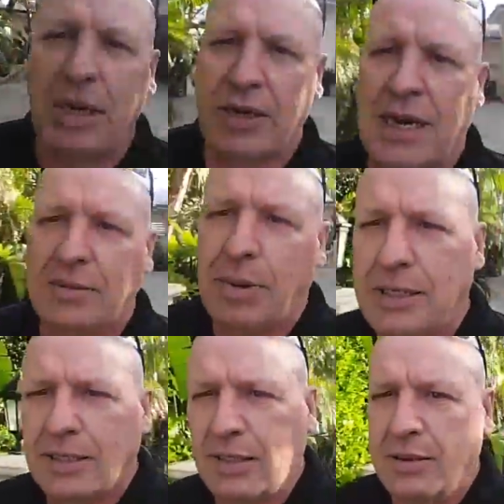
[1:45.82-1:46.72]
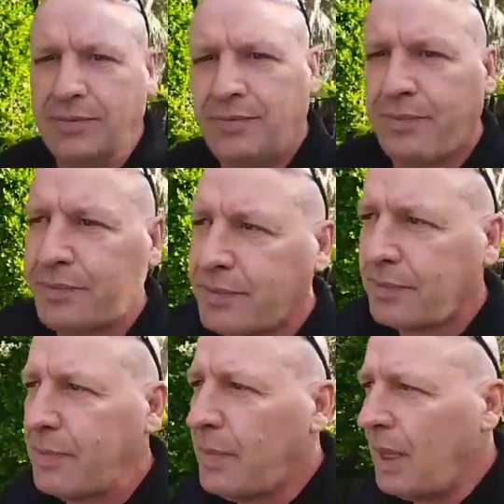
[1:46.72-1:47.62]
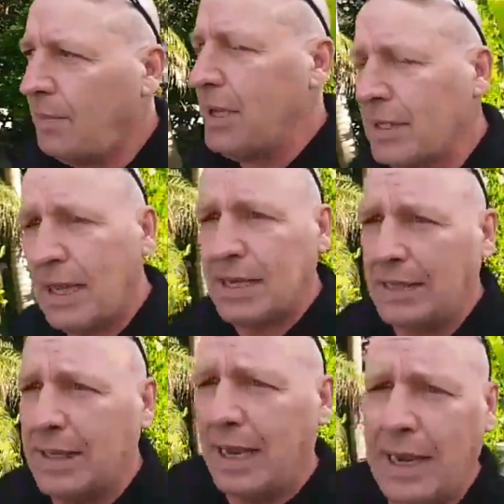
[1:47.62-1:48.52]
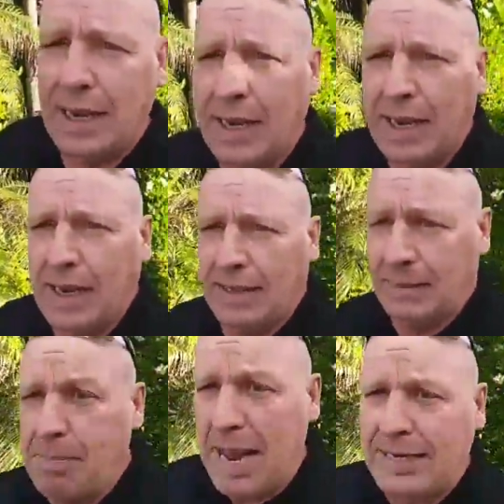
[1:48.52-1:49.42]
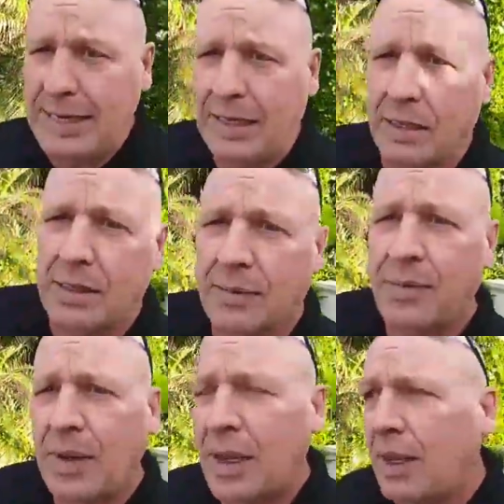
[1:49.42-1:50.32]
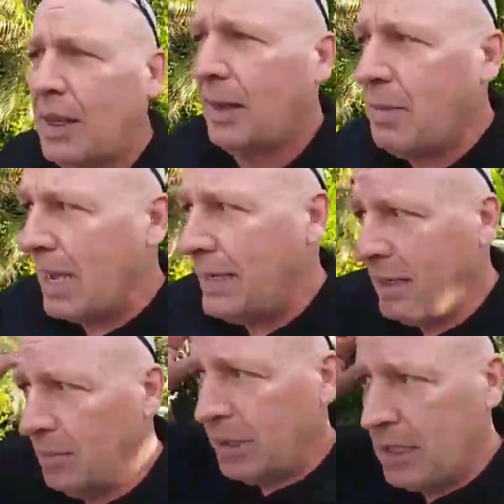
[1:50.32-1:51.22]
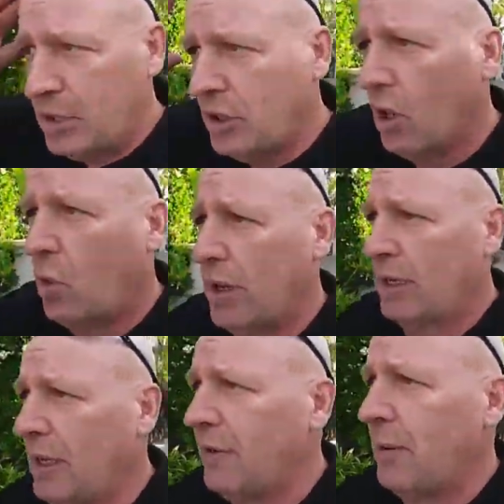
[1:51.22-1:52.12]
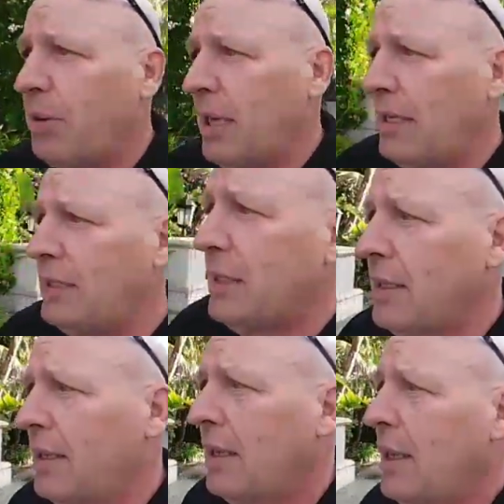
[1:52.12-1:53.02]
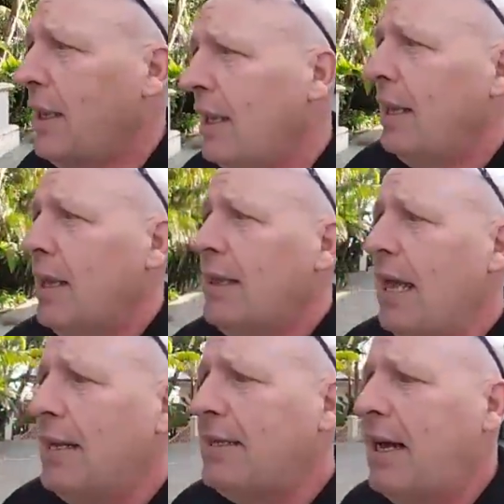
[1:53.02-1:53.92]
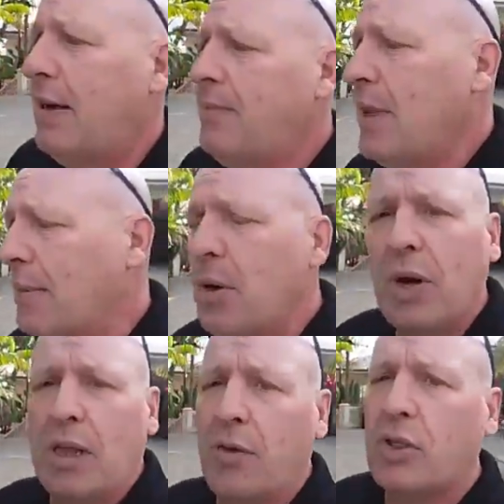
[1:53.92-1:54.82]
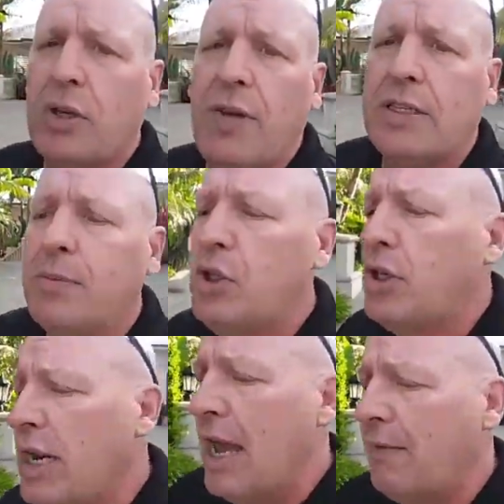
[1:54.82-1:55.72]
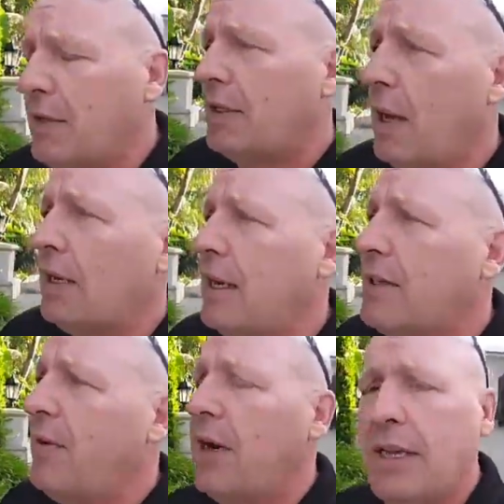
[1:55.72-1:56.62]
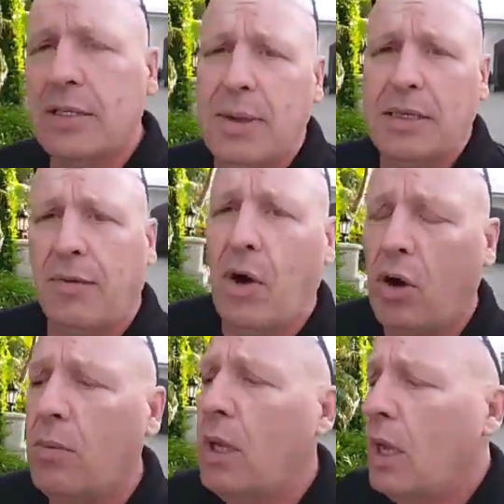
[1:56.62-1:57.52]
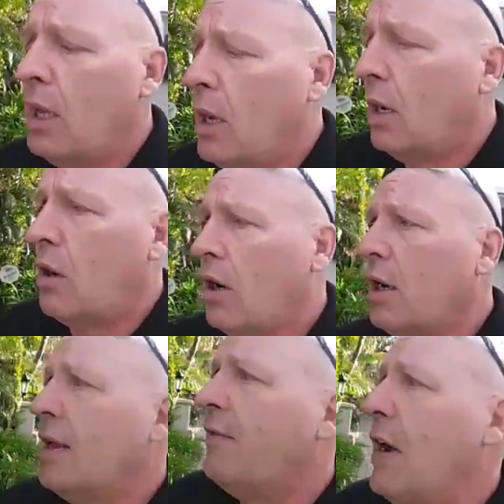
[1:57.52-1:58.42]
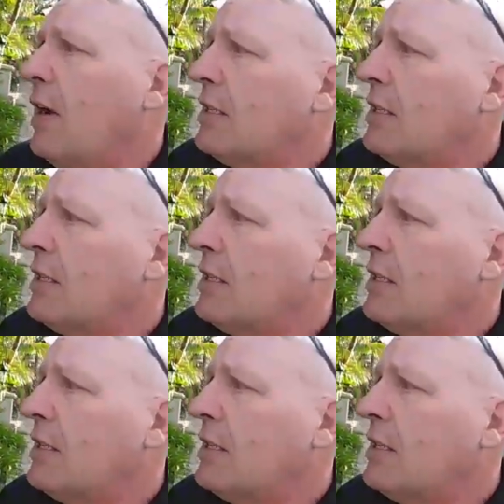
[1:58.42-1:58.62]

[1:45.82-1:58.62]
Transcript: but are nice places. Because like I said, it's a bad deal. Bad deal because you don't want to live in a place that, I mean, one of the worst investments you can have is a very expensive home or a very